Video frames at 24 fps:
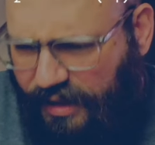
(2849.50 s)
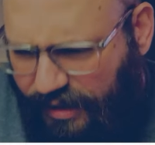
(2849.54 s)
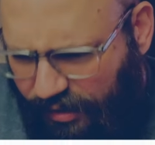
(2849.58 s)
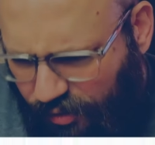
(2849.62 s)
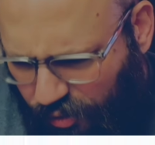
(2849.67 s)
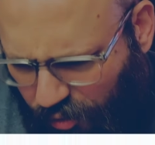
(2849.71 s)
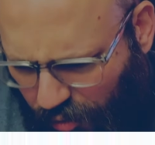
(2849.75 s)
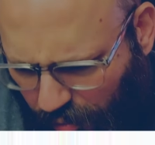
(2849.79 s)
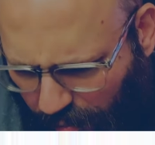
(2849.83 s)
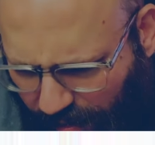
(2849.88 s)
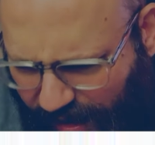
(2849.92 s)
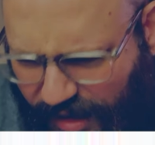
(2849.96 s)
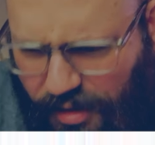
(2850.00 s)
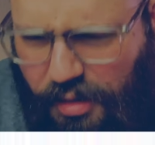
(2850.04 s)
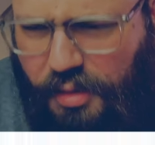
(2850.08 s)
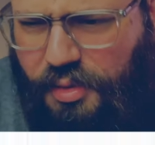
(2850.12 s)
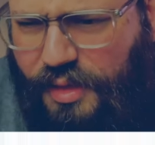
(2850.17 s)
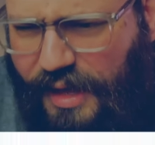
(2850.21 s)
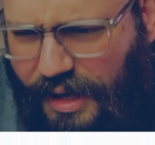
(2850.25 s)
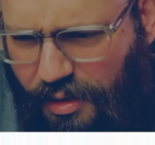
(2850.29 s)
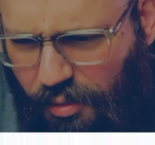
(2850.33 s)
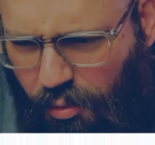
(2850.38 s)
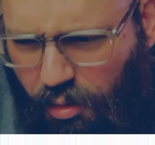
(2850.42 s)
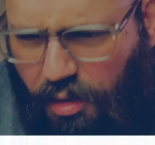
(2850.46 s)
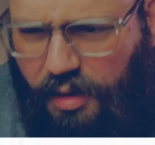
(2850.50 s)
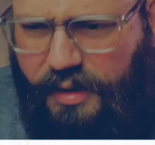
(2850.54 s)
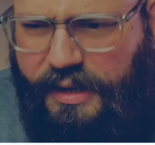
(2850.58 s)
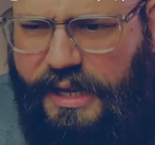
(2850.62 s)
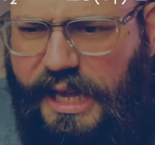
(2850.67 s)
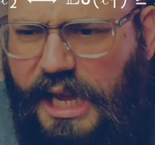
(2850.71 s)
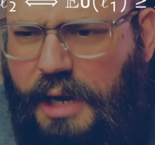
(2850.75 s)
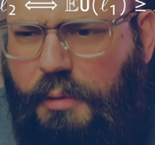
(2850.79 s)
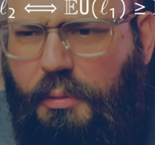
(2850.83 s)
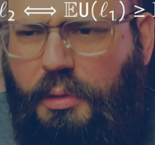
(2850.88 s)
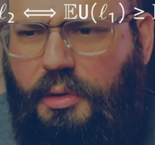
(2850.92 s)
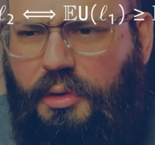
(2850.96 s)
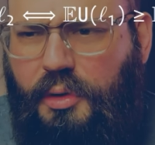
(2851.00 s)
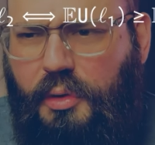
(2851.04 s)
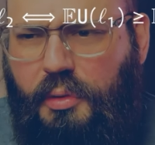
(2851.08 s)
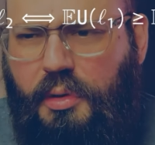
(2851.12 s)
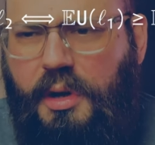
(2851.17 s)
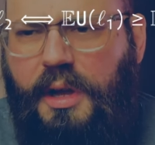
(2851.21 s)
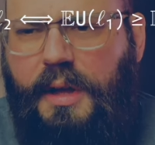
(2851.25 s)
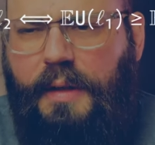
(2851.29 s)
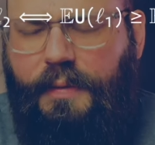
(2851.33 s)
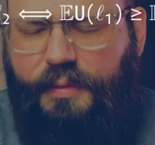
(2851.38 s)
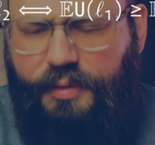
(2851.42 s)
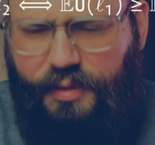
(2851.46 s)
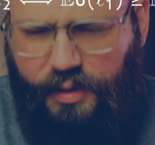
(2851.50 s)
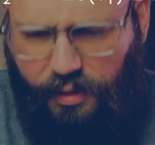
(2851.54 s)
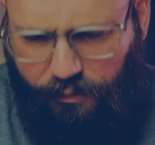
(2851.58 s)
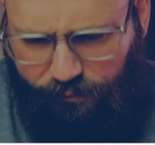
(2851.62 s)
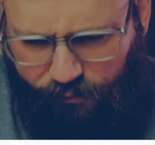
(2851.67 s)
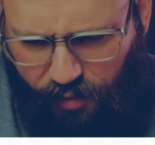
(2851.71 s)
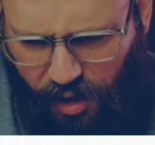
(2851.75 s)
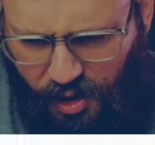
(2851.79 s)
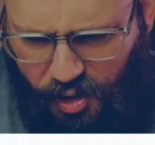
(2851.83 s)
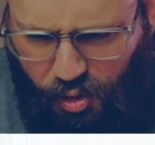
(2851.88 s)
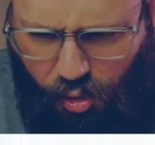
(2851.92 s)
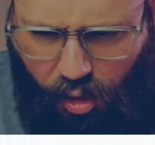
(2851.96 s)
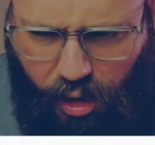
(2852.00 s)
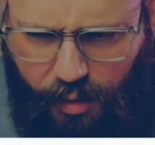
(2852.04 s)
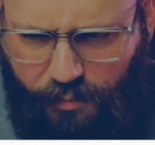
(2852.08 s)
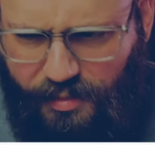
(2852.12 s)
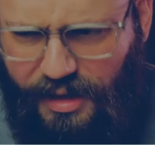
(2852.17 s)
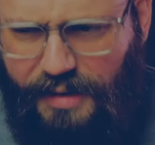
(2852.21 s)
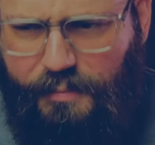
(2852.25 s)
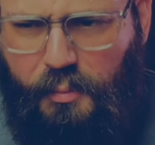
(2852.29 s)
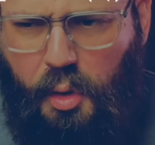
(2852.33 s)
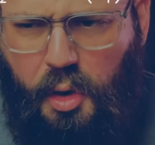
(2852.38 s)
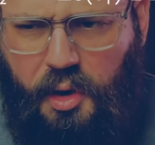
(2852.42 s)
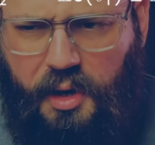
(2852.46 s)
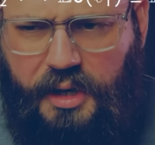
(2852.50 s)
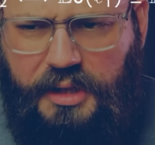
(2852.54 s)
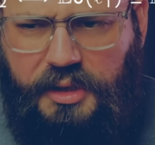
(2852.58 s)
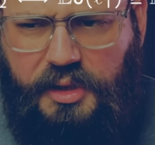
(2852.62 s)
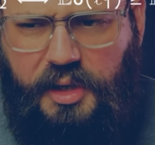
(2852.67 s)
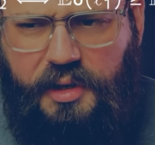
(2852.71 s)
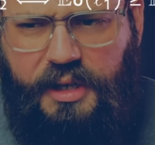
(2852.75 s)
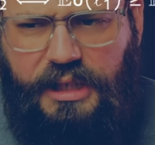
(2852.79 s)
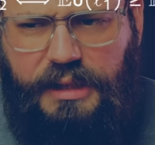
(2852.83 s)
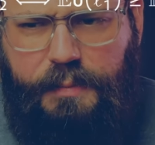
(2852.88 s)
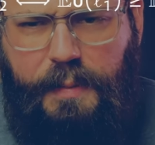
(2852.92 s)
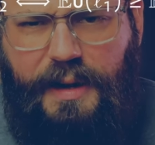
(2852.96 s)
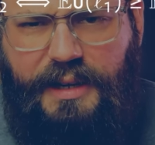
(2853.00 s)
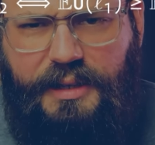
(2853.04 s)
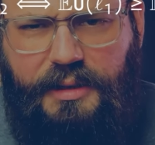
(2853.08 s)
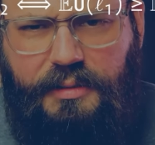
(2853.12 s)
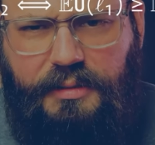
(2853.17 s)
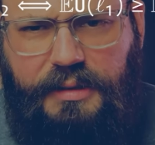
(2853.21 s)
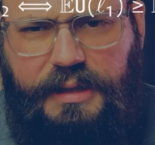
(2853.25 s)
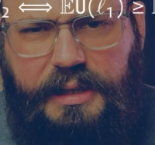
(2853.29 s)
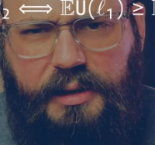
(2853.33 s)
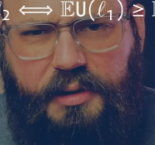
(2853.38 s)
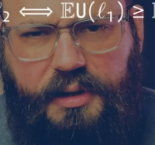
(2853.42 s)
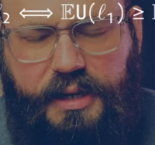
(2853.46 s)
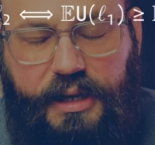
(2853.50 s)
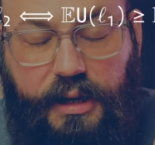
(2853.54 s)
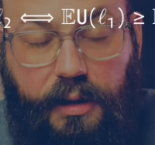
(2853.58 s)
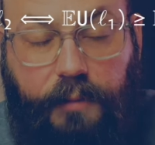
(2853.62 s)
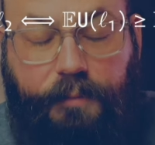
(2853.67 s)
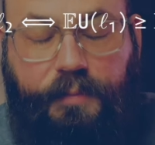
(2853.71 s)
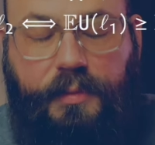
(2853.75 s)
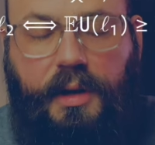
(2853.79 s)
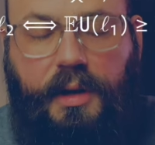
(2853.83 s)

is greater than or equal to the von Neumann and Morgenstern expected utility